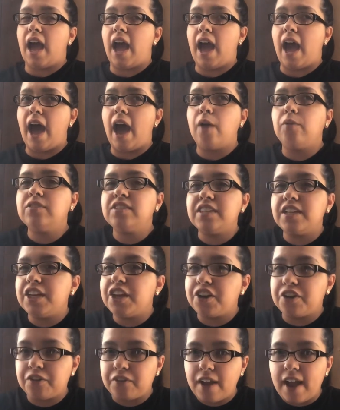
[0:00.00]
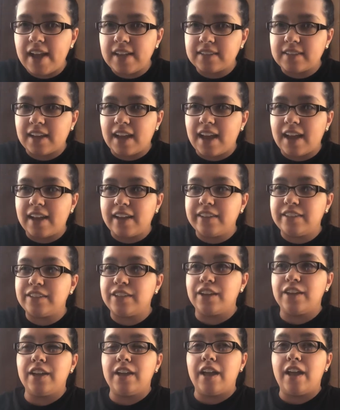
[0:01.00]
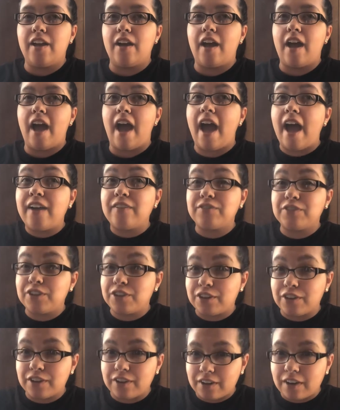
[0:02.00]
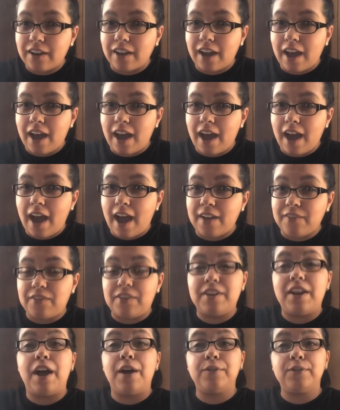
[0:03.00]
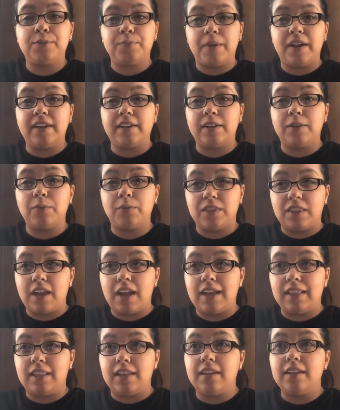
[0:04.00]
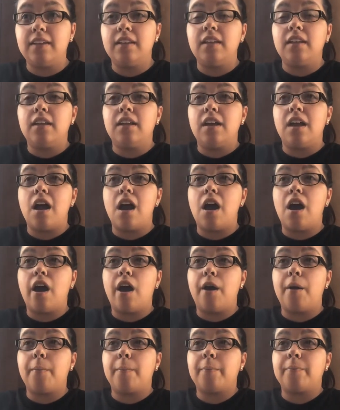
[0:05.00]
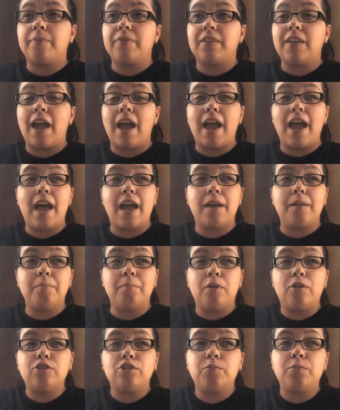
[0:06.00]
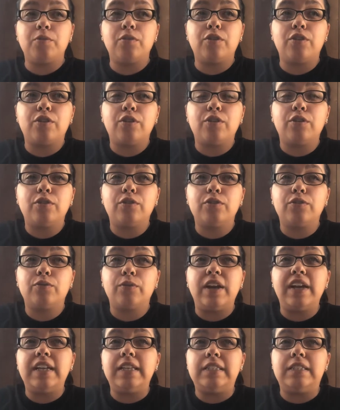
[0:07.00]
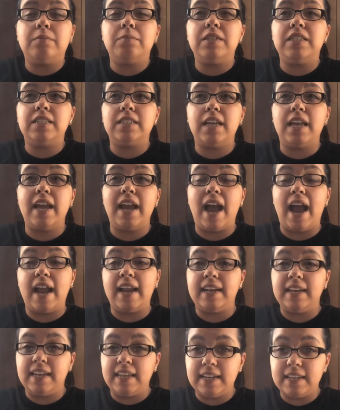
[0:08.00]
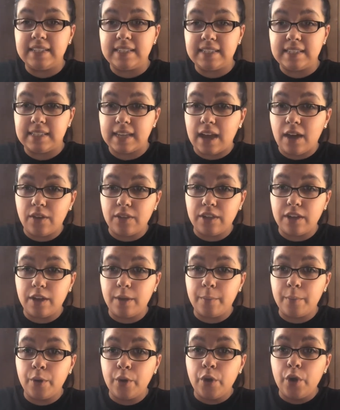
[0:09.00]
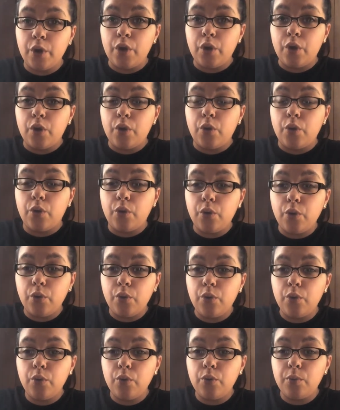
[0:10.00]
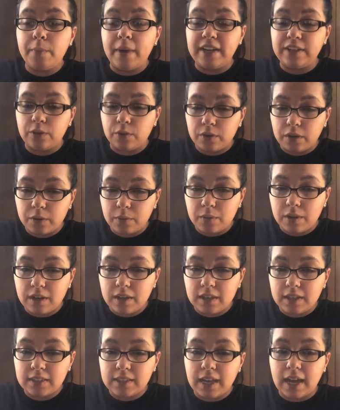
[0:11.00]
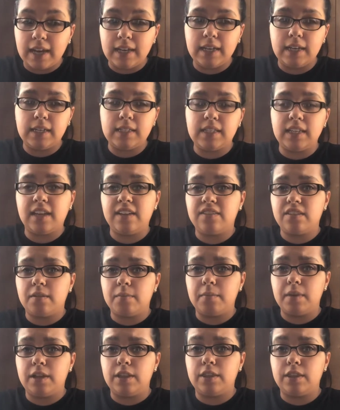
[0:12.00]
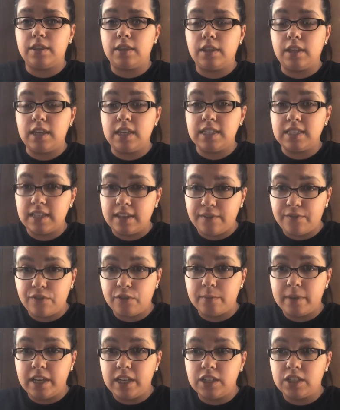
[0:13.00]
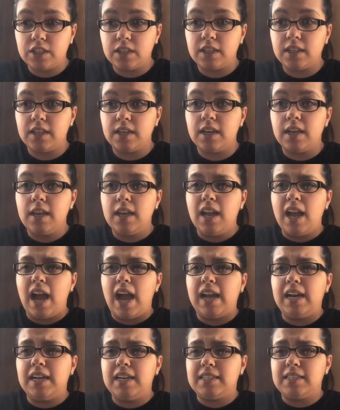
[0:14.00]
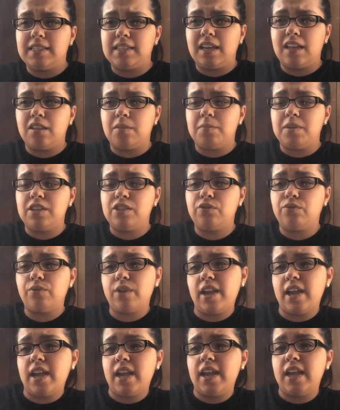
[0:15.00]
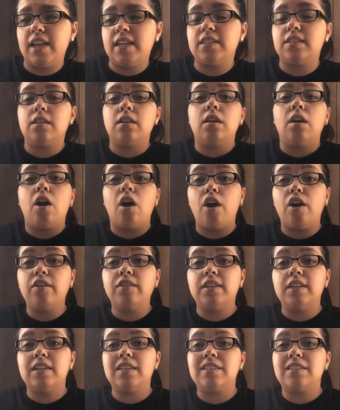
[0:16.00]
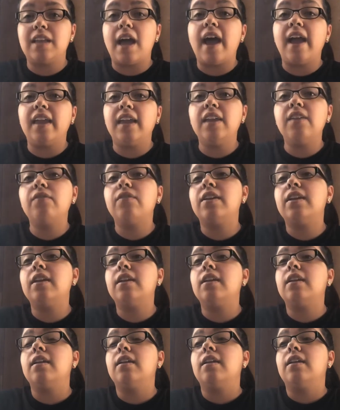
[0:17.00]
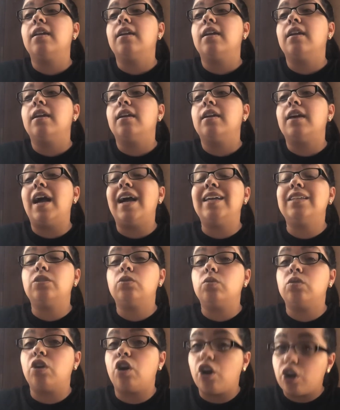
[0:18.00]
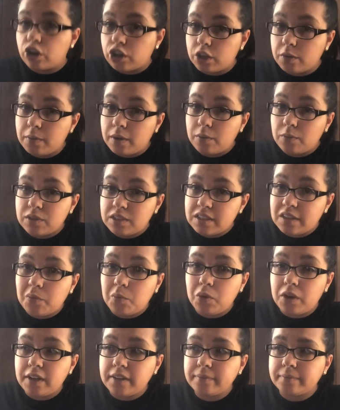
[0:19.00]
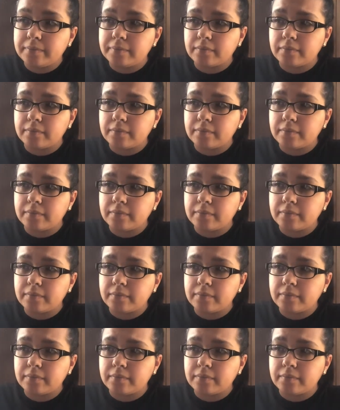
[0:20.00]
I was getting harassed, guys, after I found out I was pregnant with Lila. I had multiple girls writing to me saying I needed to tell them who my donor was. I needed to give them his information. I needed to tell them his race, all this. I even got into an argument with someone